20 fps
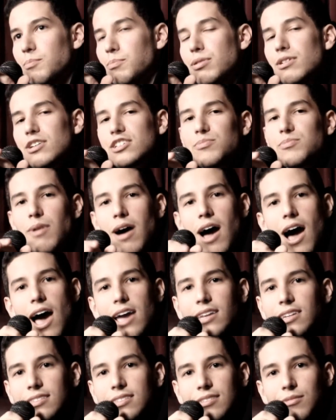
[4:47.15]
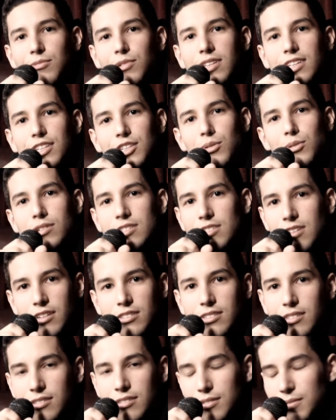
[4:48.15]
push behind it to really do it
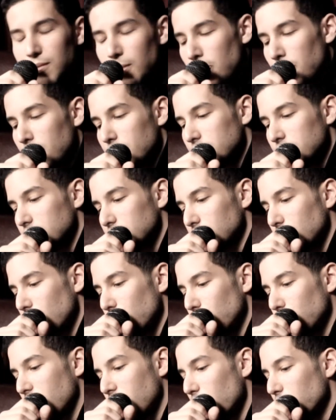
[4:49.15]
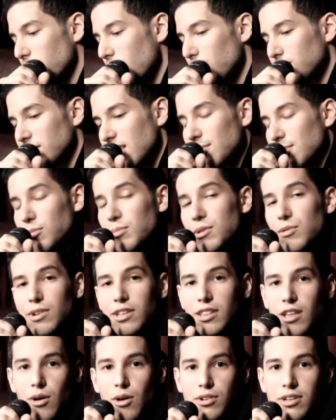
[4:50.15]
justice. So we're coming out with Label Me
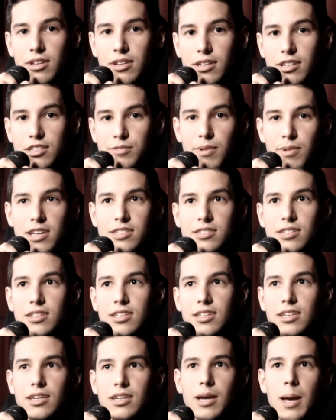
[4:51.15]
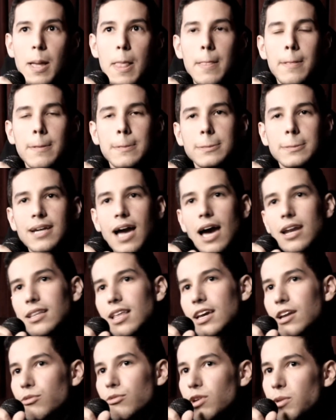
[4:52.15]
Reloaded. It's basically kind
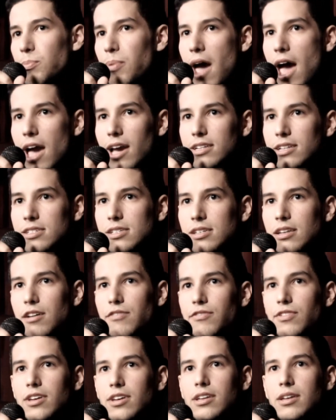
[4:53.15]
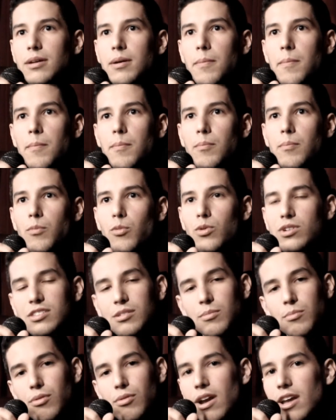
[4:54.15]
of like a repackaging of it
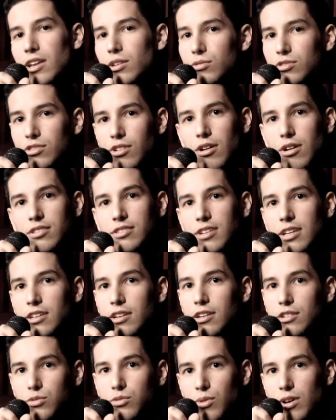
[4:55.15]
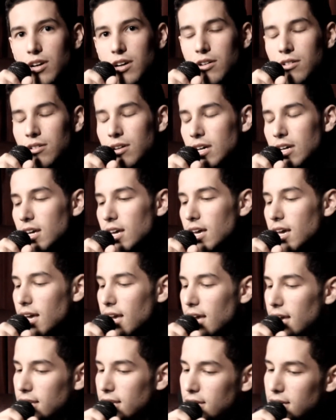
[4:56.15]
with some brand new songs on there as well.
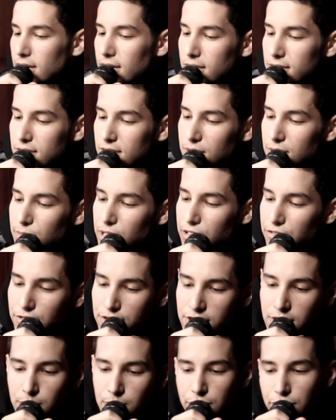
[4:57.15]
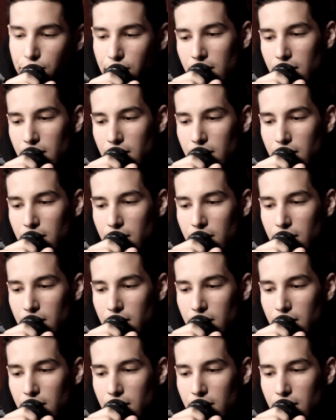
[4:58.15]
And uh, it's gonna be something